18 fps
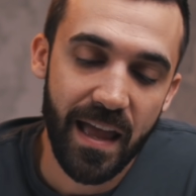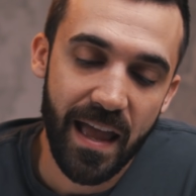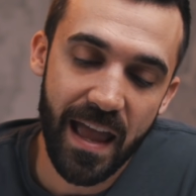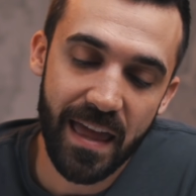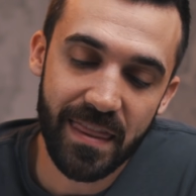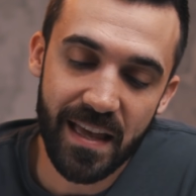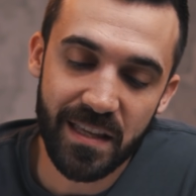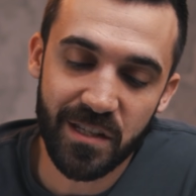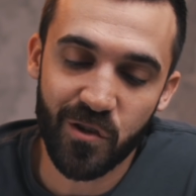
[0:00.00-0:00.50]

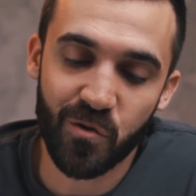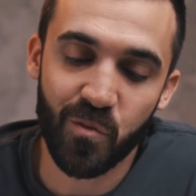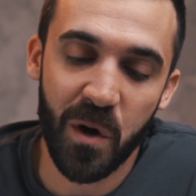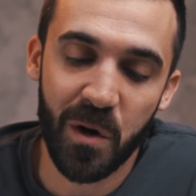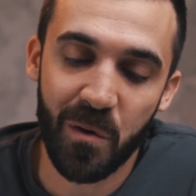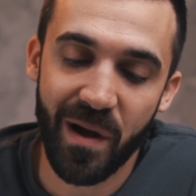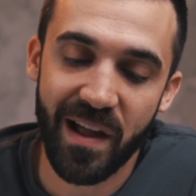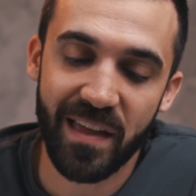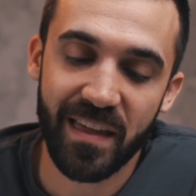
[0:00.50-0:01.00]
And that's just
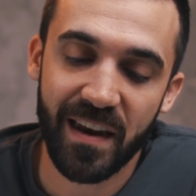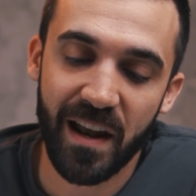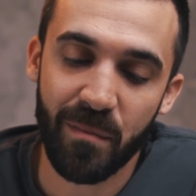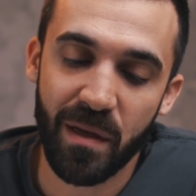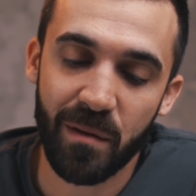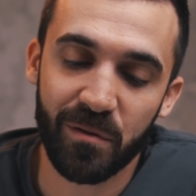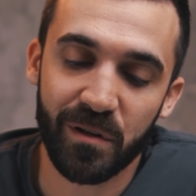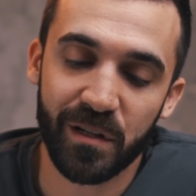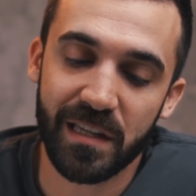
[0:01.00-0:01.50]
one way that I'm
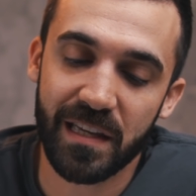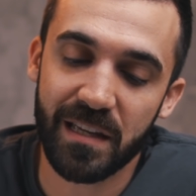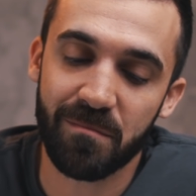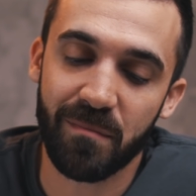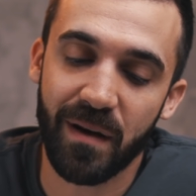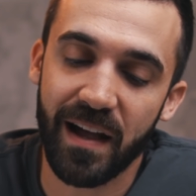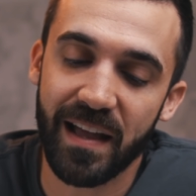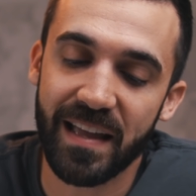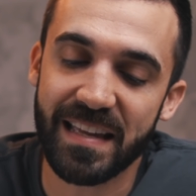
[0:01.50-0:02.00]
able to keep
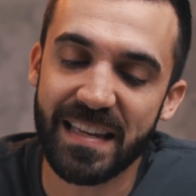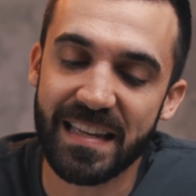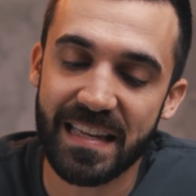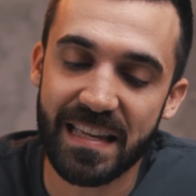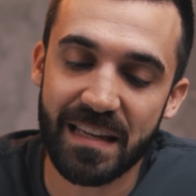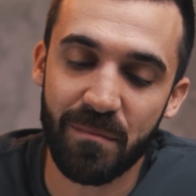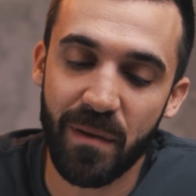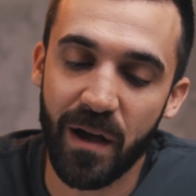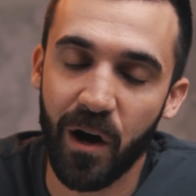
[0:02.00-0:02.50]
my
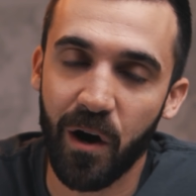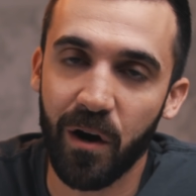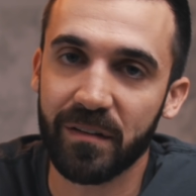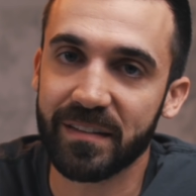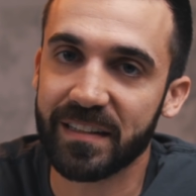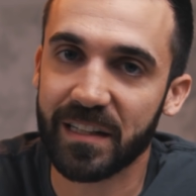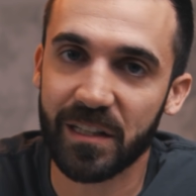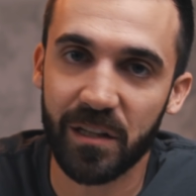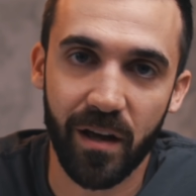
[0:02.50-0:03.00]

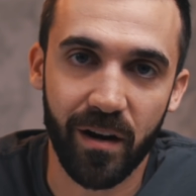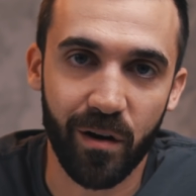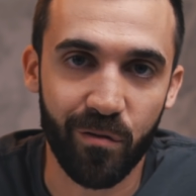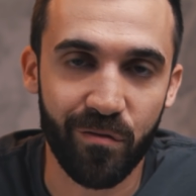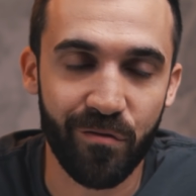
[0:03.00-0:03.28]
email clutter